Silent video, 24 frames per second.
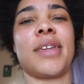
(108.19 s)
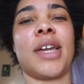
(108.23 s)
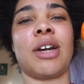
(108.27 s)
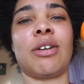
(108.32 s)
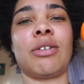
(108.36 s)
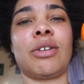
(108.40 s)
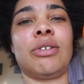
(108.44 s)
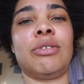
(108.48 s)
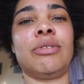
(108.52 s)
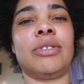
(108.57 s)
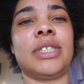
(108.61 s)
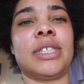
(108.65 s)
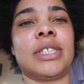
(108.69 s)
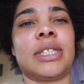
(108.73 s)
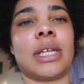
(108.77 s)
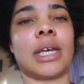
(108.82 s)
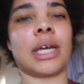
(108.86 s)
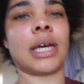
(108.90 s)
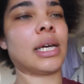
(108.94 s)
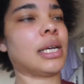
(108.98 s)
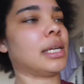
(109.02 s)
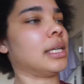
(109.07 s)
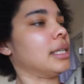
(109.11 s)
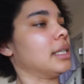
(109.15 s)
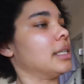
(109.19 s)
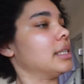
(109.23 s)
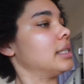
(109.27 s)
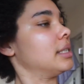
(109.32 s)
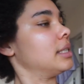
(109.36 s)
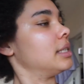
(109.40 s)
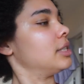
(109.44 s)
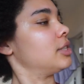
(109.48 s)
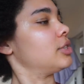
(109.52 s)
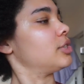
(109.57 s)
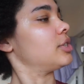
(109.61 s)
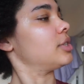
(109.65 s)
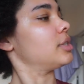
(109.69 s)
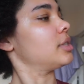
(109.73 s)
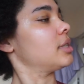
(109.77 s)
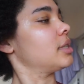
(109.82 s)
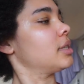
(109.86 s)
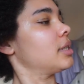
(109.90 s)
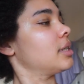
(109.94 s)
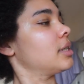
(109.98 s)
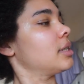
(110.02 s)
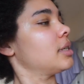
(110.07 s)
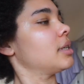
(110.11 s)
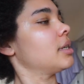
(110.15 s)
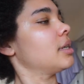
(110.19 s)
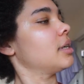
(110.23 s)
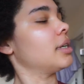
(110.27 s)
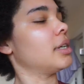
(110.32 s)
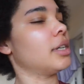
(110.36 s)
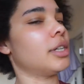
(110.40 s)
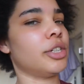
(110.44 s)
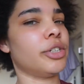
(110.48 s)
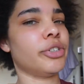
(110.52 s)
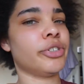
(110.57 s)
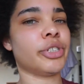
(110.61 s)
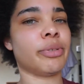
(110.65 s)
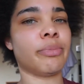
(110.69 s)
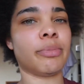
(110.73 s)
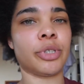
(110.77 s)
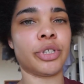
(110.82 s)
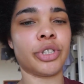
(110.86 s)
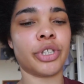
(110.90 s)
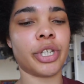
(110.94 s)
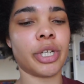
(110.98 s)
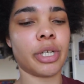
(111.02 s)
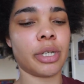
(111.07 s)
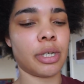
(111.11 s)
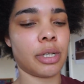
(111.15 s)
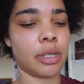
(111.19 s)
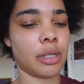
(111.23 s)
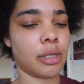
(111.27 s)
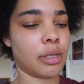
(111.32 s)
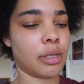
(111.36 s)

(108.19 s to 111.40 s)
How cute is that? This is a munchkin.